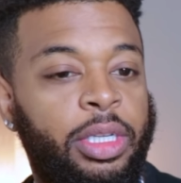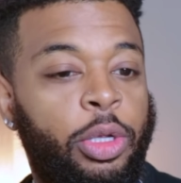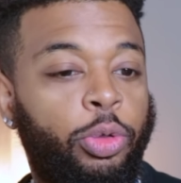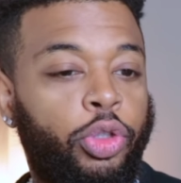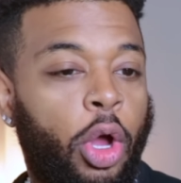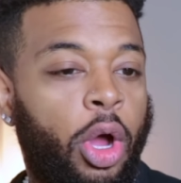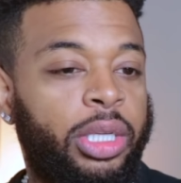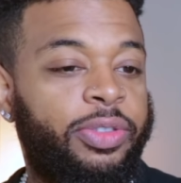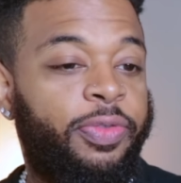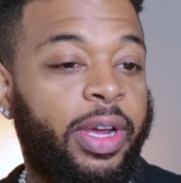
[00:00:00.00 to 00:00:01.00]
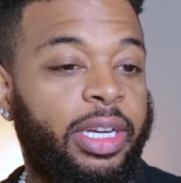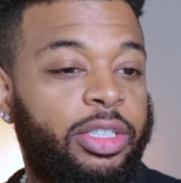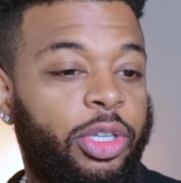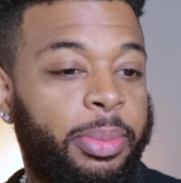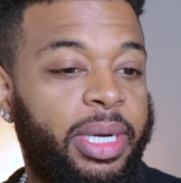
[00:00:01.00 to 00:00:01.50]
Used all his fucking
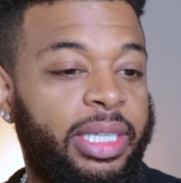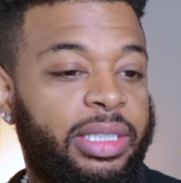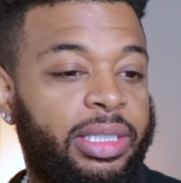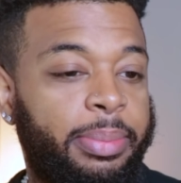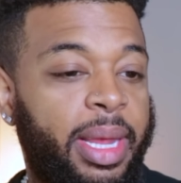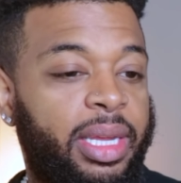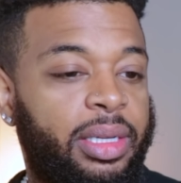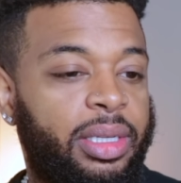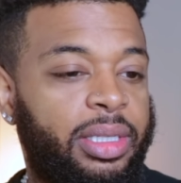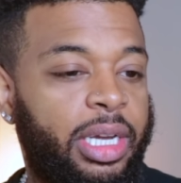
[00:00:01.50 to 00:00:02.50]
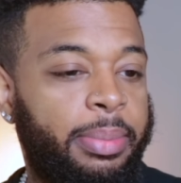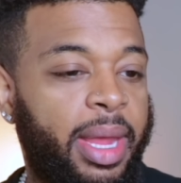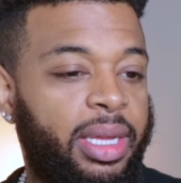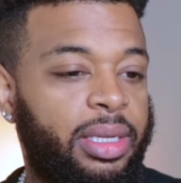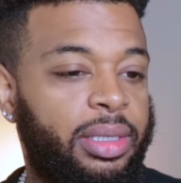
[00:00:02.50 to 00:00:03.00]
determination to make it. Did he
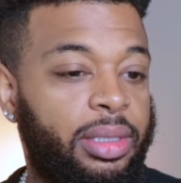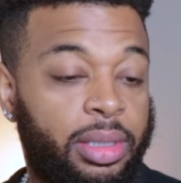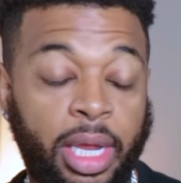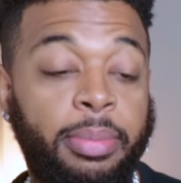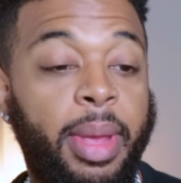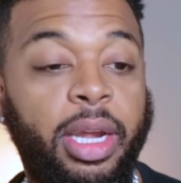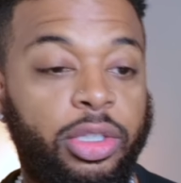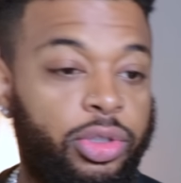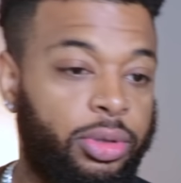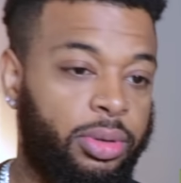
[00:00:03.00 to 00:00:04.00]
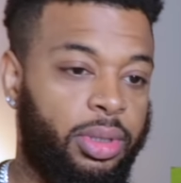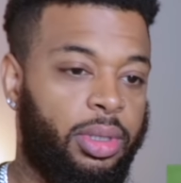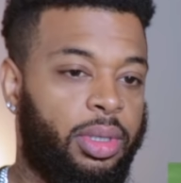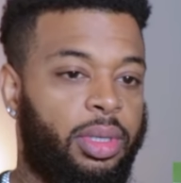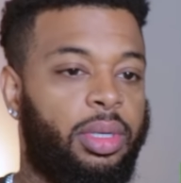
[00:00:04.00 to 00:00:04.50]
make it? He made it too.
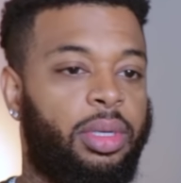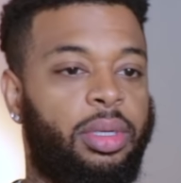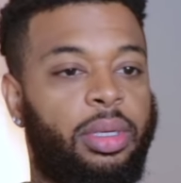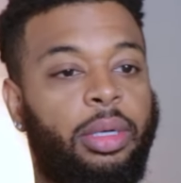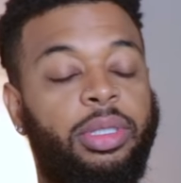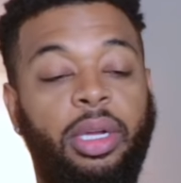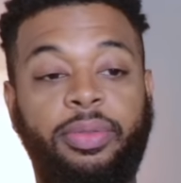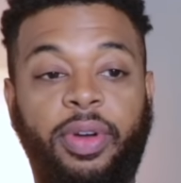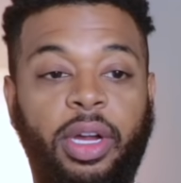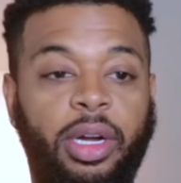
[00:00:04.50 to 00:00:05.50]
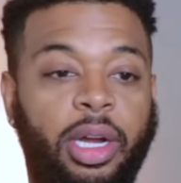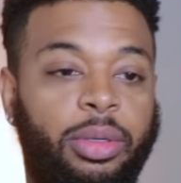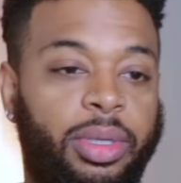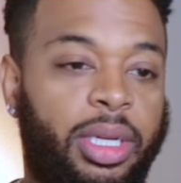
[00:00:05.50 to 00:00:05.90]
I was kind of fire, I ain't gonna